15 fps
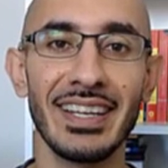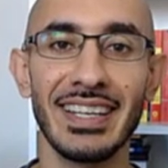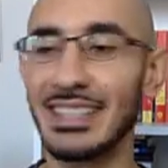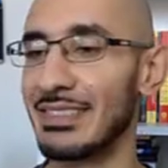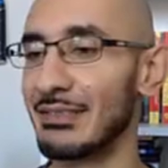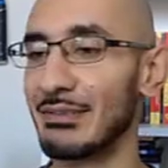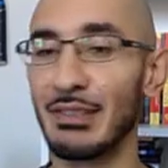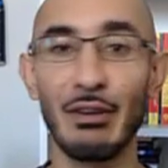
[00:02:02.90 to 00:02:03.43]

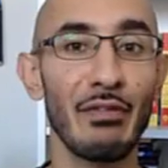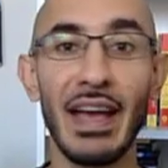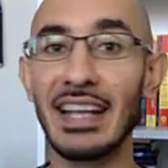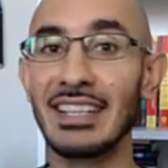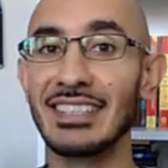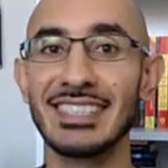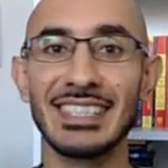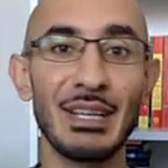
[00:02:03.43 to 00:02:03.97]
in the
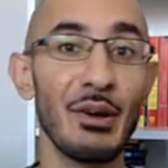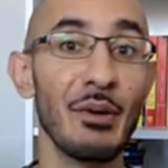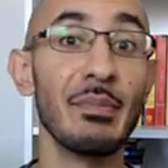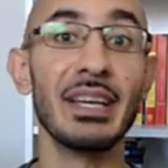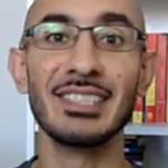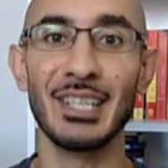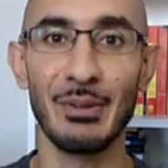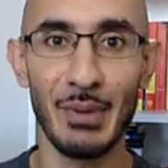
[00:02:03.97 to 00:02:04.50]
fancy,
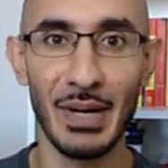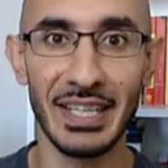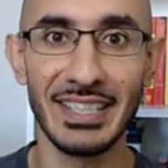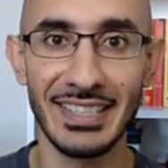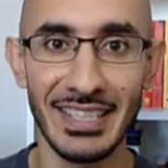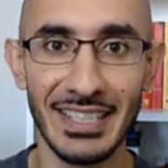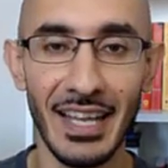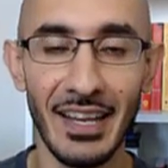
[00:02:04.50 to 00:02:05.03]
amazing way
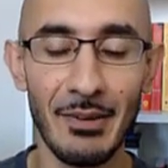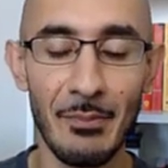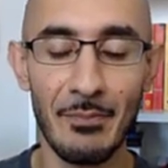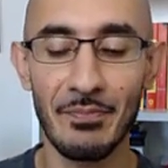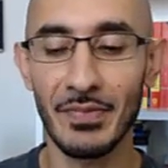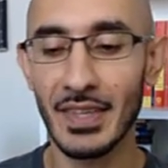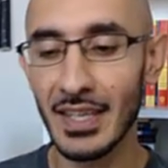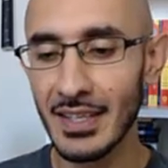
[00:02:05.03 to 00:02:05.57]
that they did.
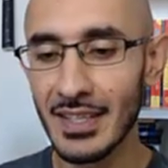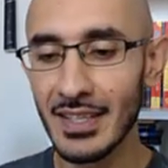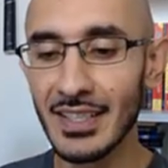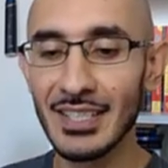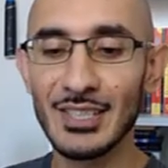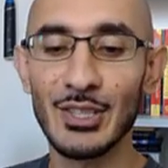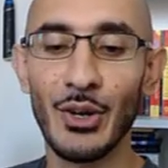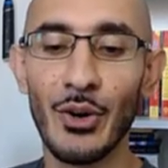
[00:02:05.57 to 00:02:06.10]

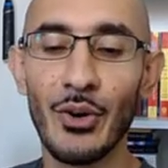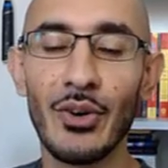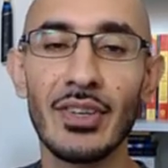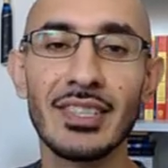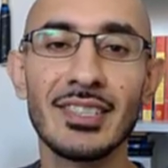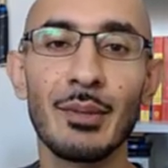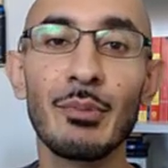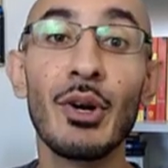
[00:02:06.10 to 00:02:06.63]
So,
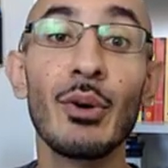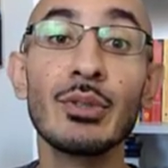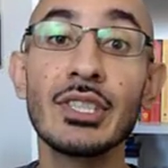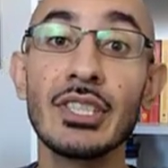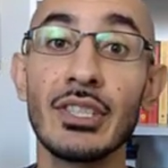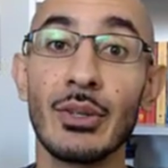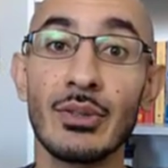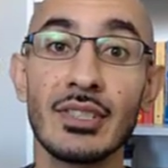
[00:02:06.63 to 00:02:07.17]
some
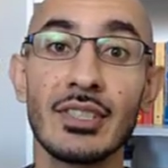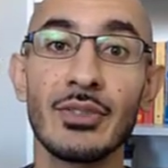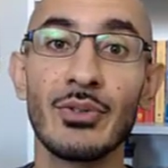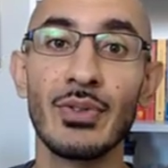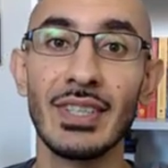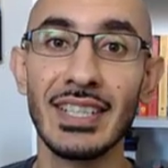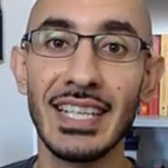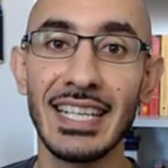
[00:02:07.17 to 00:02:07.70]
coaching notes
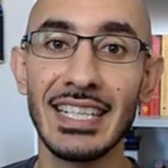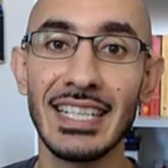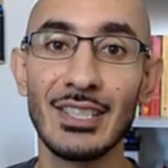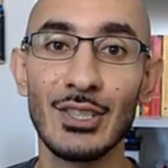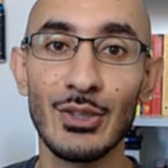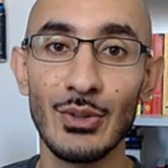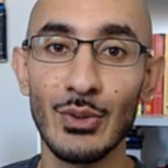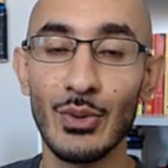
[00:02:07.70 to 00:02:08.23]
related
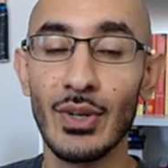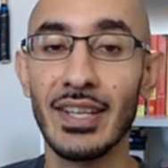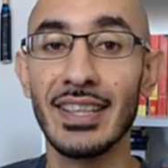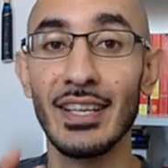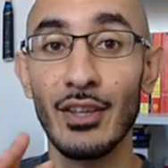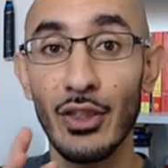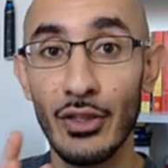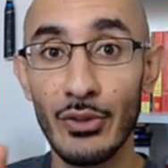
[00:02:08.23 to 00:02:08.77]
to
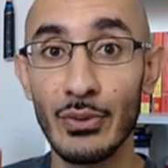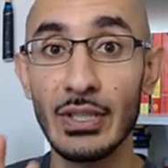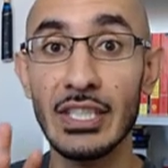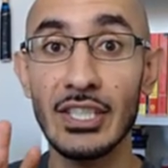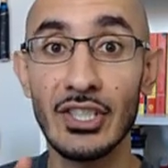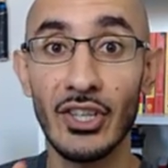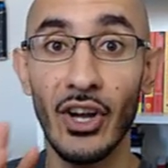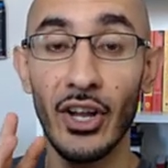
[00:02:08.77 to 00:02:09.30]
the three
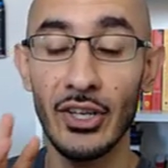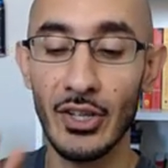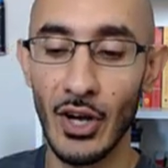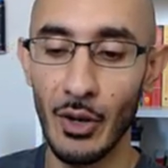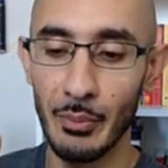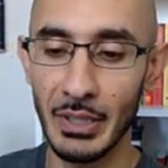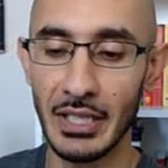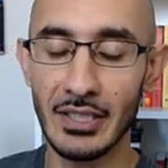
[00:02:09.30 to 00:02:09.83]
shot
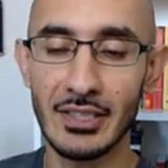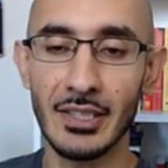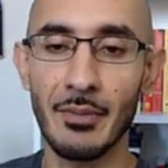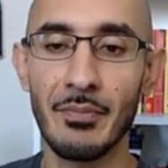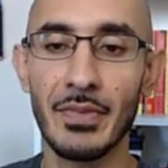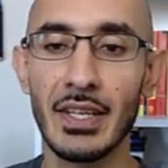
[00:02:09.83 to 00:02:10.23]
combination.